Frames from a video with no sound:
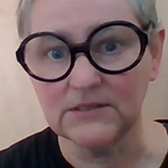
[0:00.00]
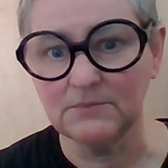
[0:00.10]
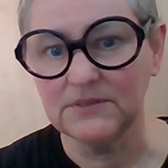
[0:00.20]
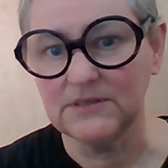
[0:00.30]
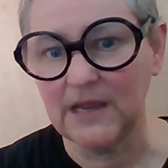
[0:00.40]
and
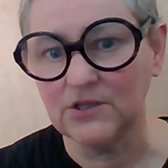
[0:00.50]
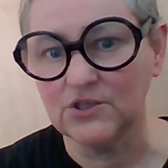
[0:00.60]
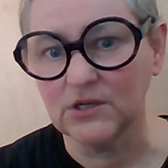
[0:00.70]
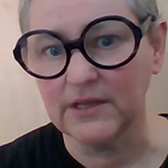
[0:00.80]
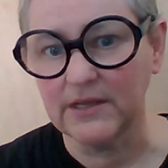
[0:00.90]

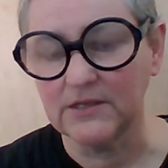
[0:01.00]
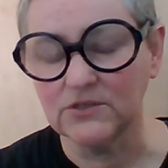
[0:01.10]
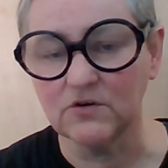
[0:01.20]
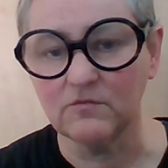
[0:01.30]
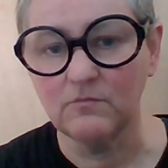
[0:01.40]
potentially
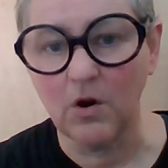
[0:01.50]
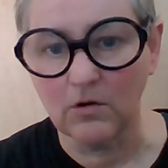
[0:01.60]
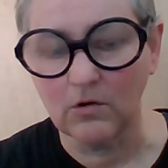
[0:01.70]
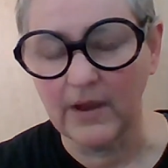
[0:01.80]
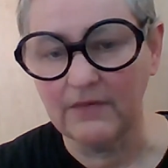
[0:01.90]
sort of
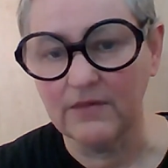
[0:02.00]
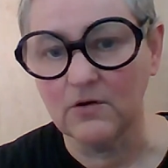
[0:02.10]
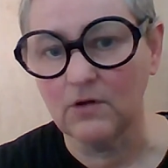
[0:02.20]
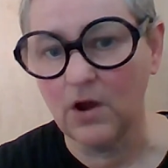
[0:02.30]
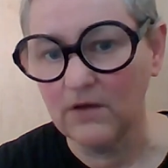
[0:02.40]
moral or
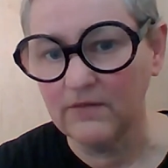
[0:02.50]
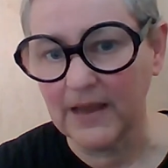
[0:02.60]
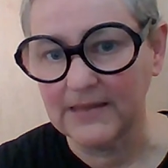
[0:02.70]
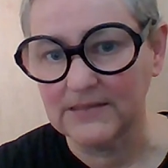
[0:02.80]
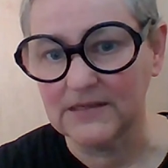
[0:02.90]
ethical
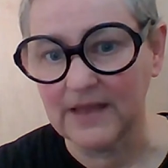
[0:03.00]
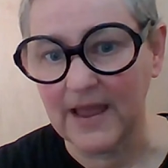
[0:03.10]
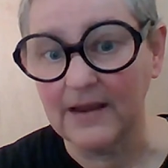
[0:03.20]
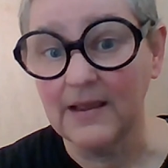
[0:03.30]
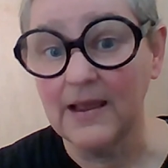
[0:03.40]
overlays to that